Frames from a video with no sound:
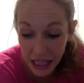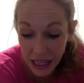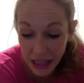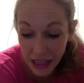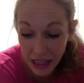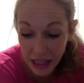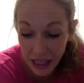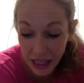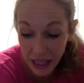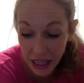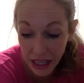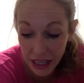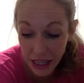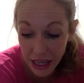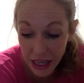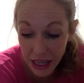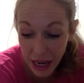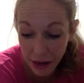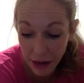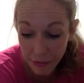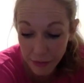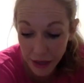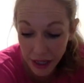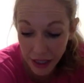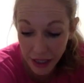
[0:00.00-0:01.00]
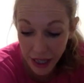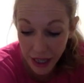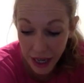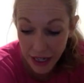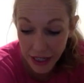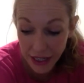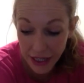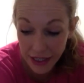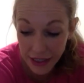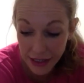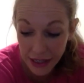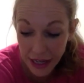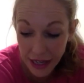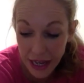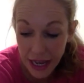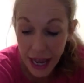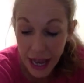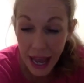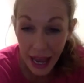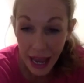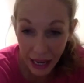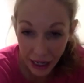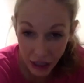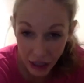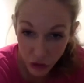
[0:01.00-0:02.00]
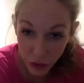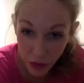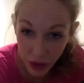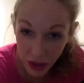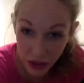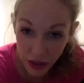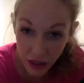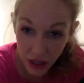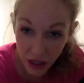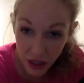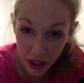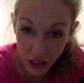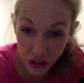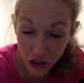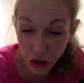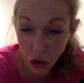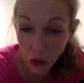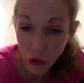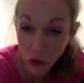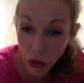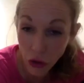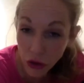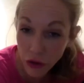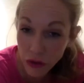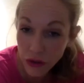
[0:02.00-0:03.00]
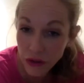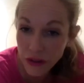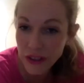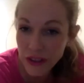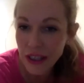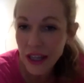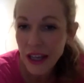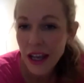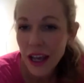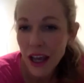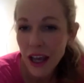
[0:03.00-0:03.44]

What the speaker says: the and Katie's handle in the show notes.